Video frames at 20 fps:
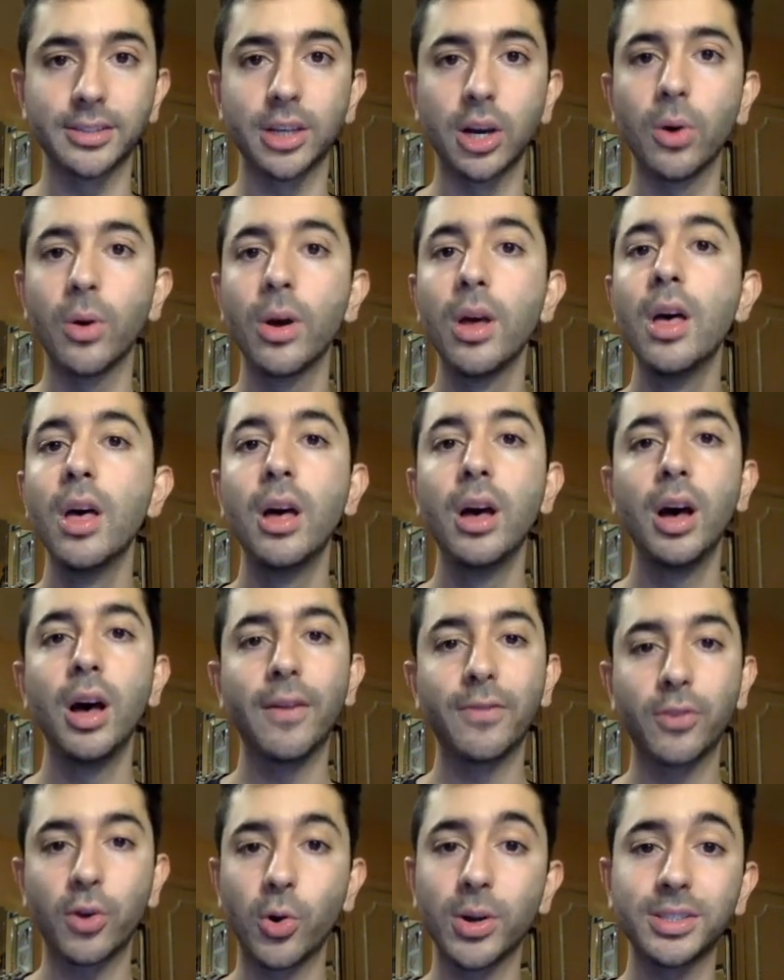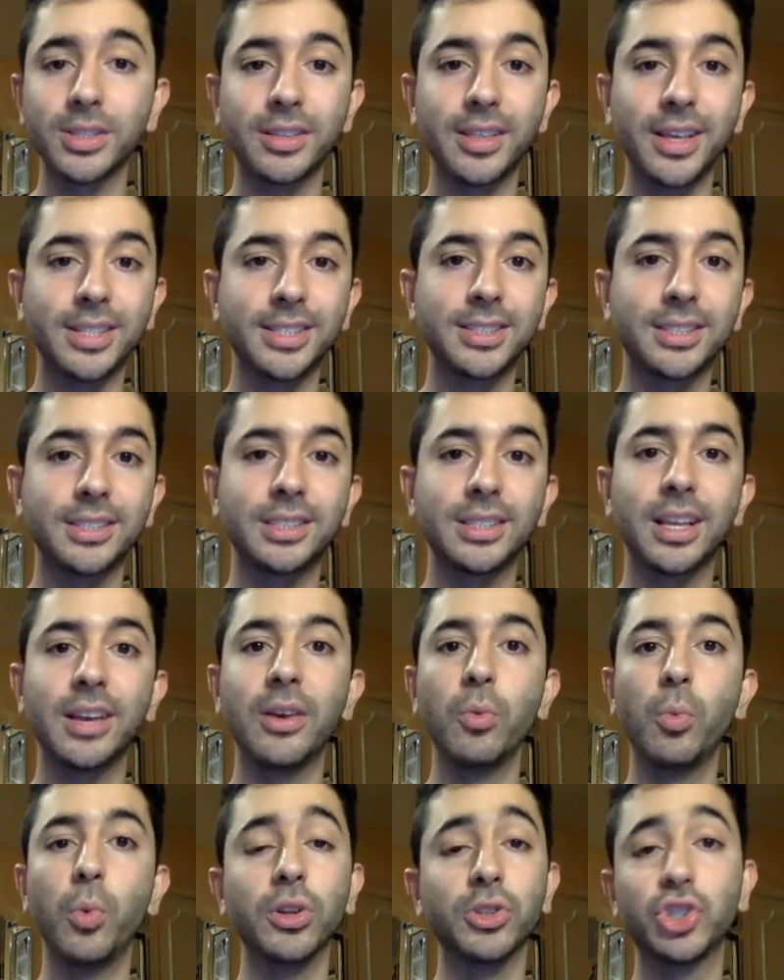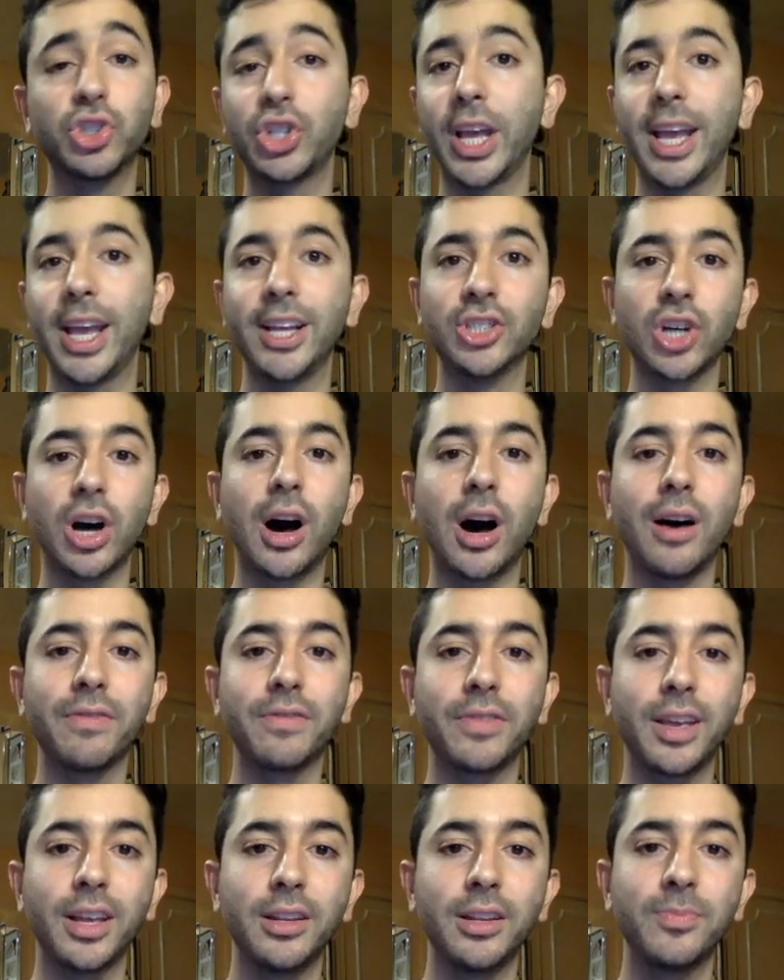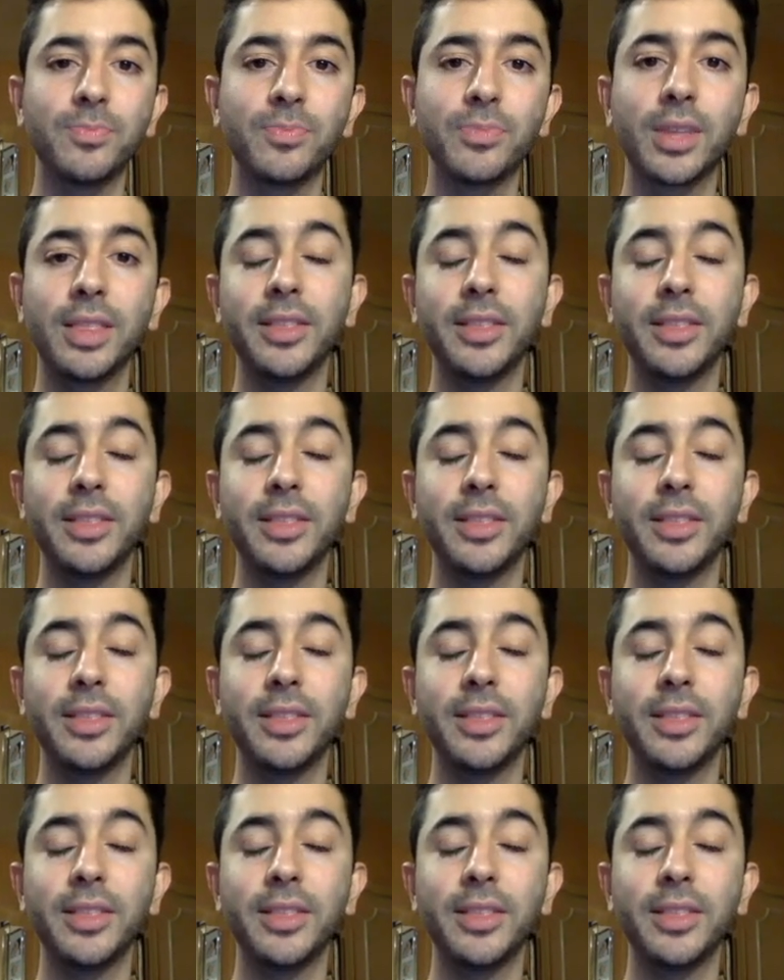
So of course, this will change often.